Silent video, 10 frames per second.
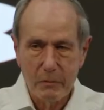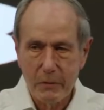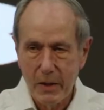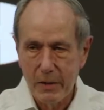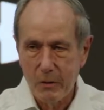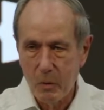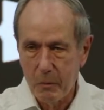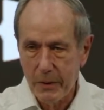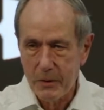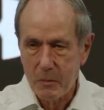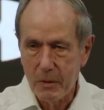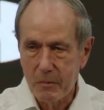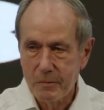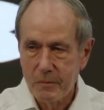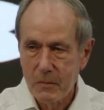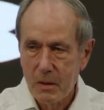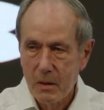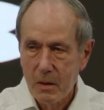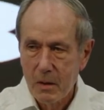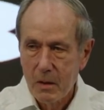me find a replacement.
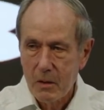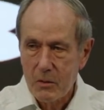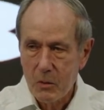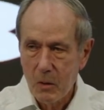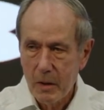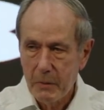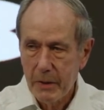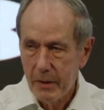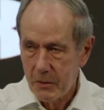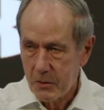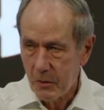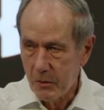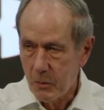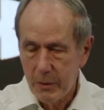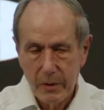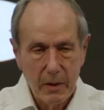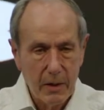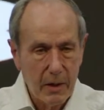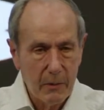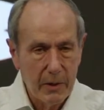So I began a search. We did
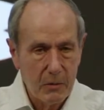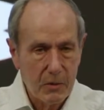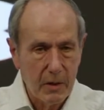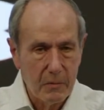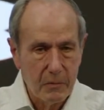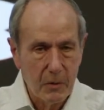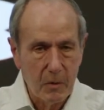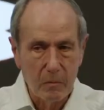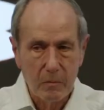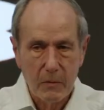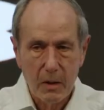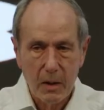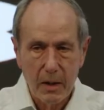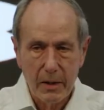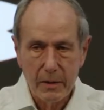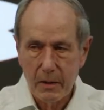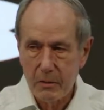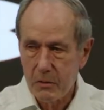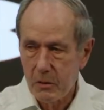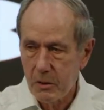not hire an outside firm.
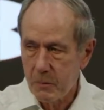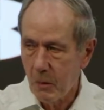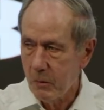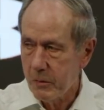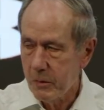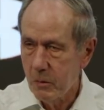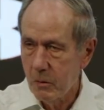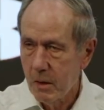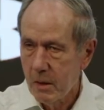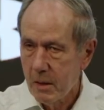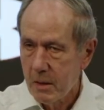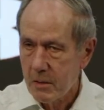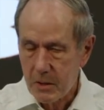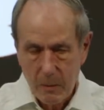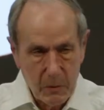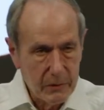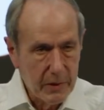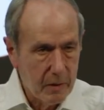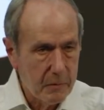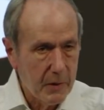I spoke to someone at the
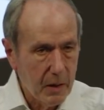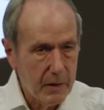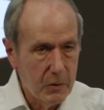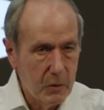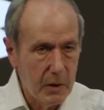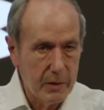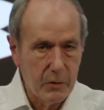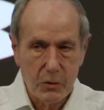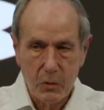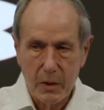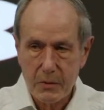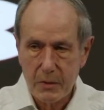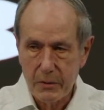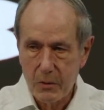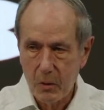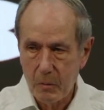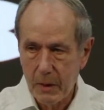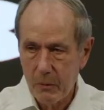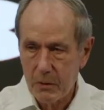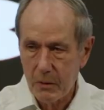NFL I knew and I could trust. I told him
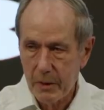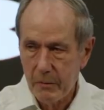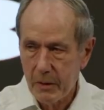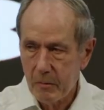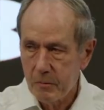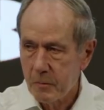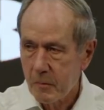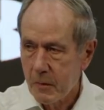I was leaving.